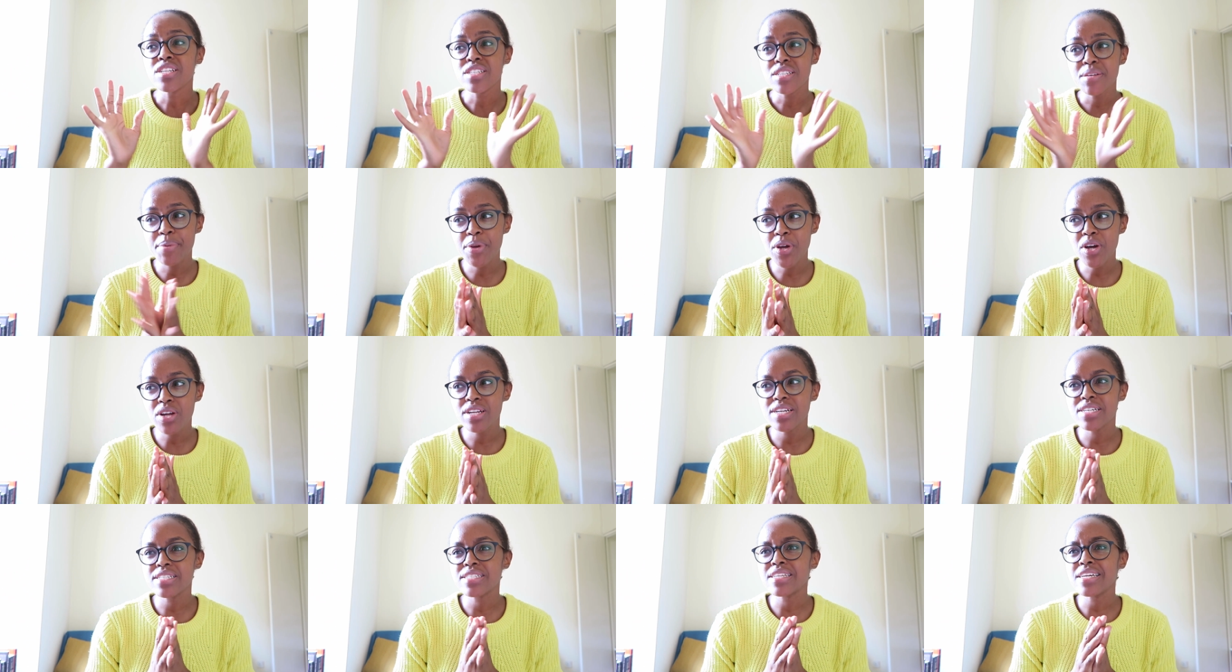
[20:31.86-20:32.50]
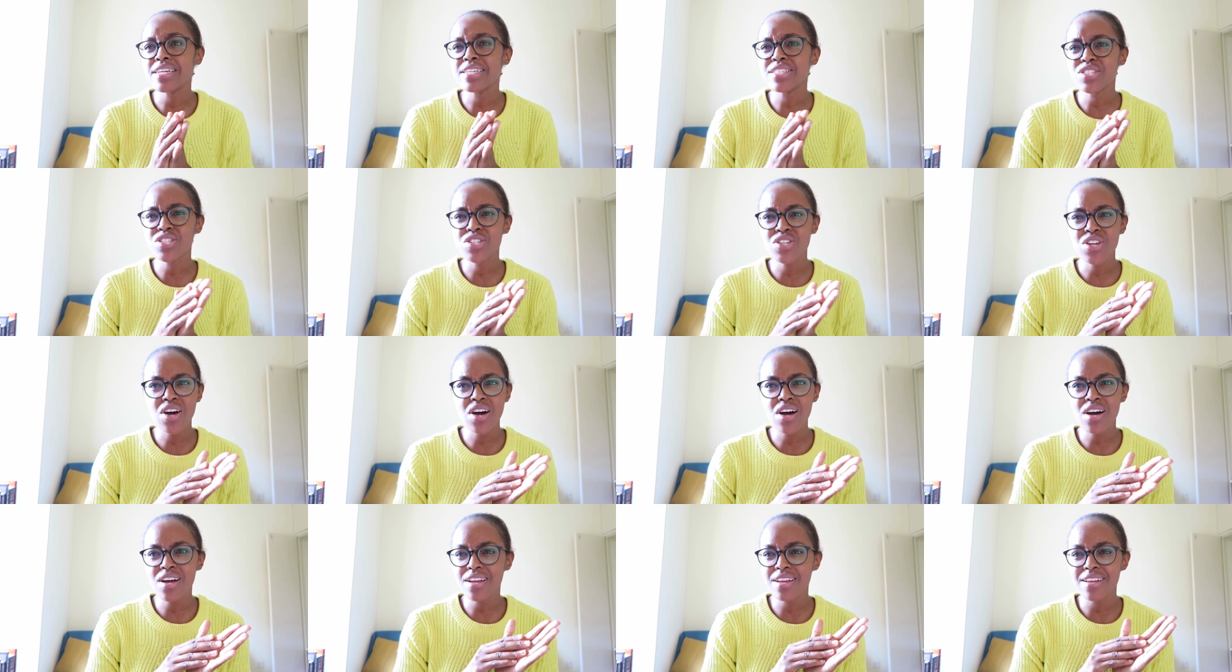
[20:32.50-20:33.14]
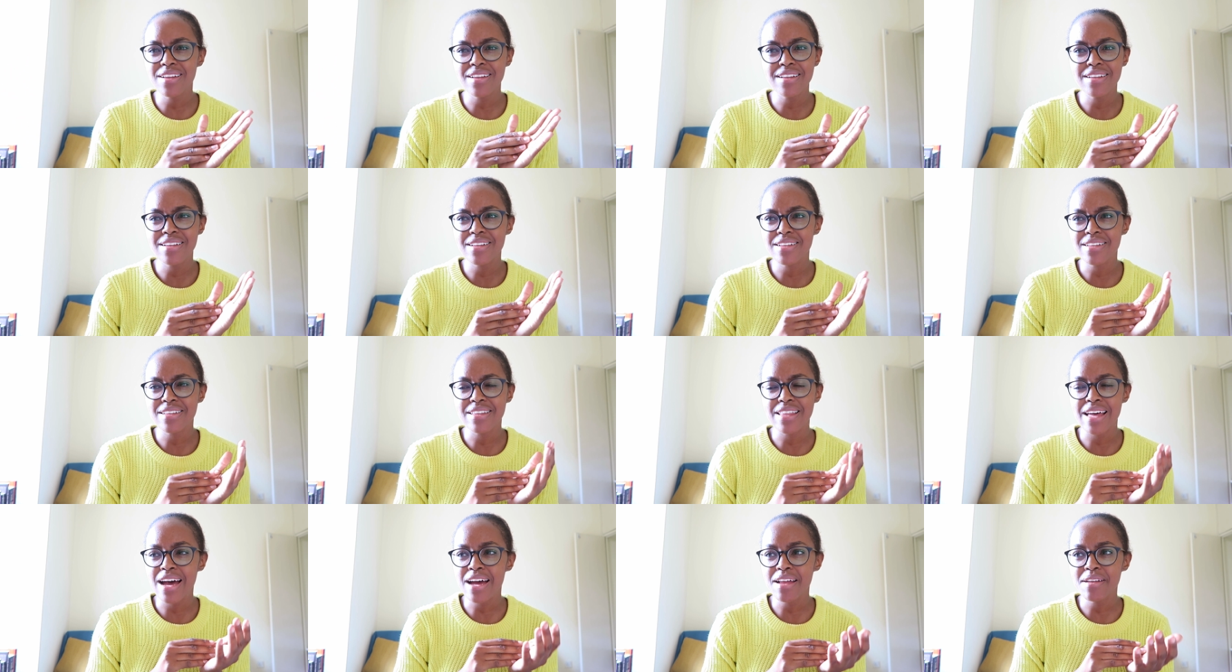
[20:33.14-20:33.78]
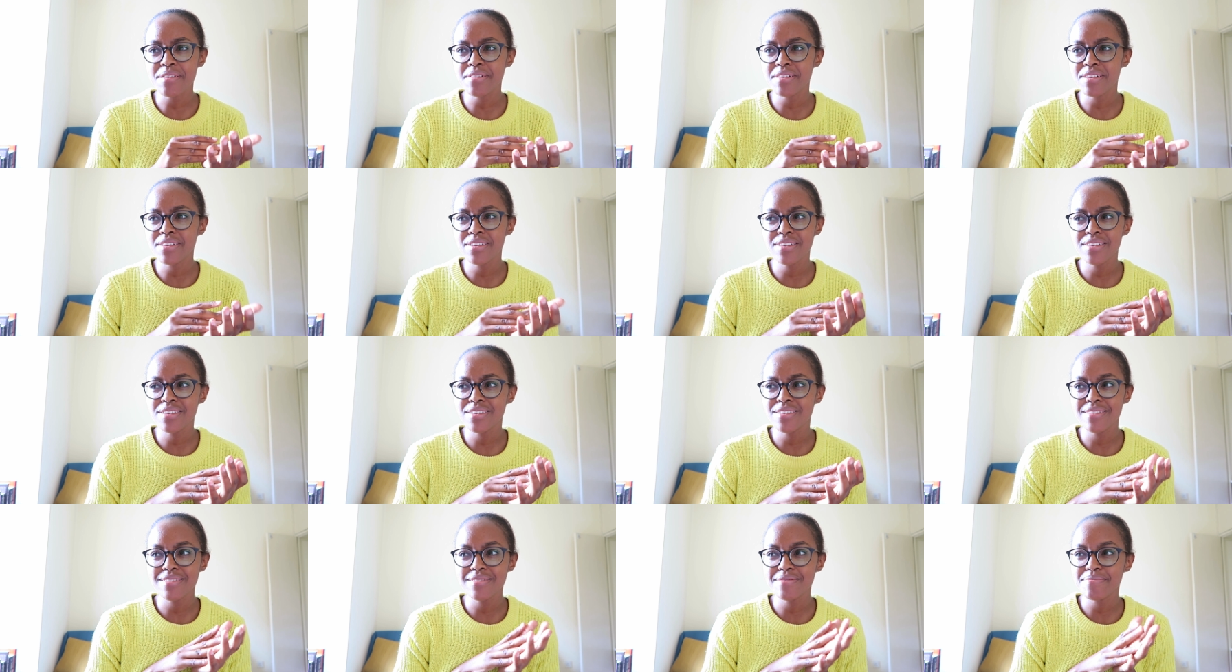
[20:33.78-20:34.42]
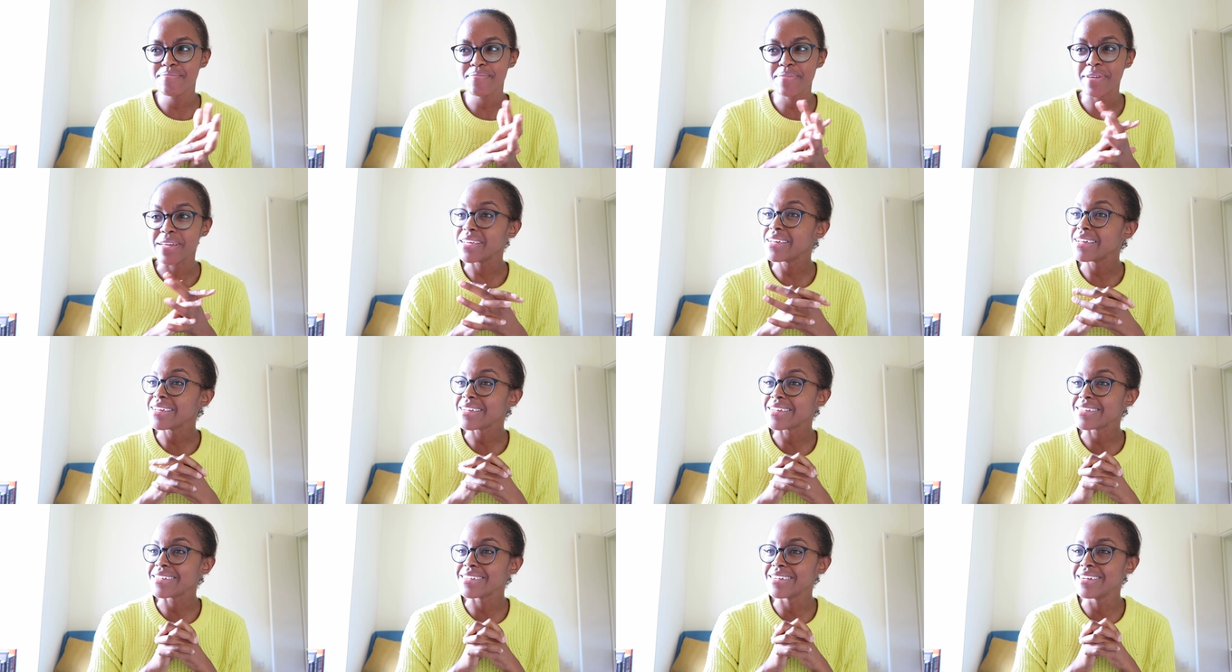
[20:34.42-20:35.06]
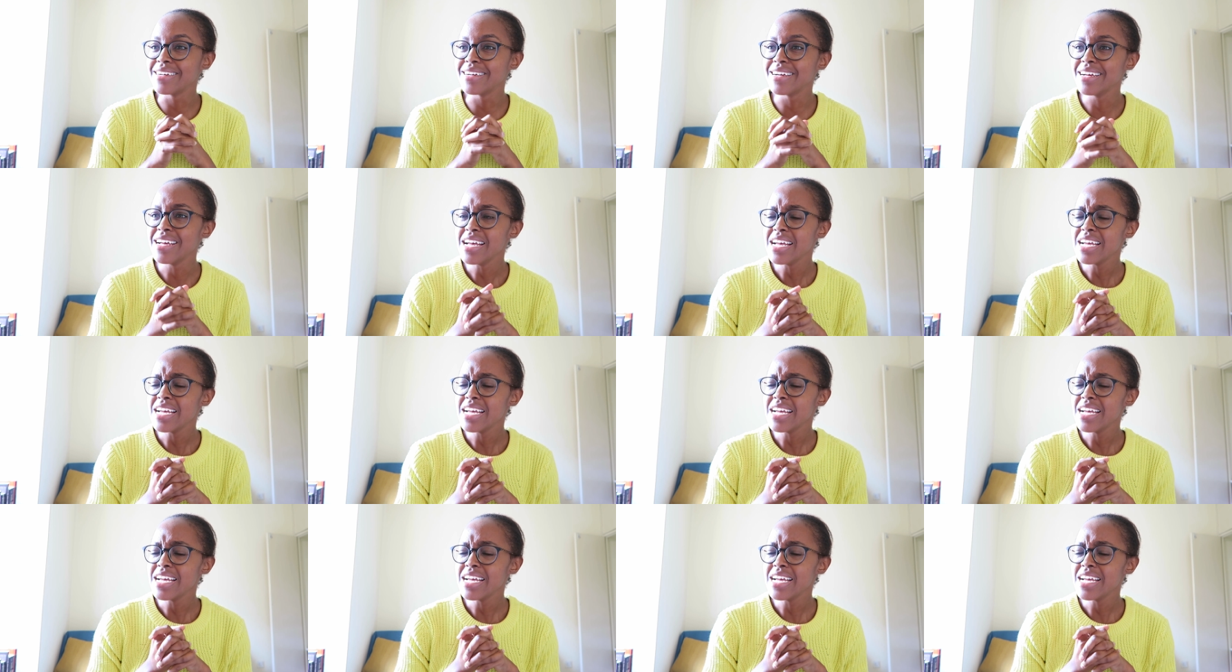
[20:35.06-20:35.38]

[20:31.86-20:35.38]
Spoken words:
to be honest, it's not that big.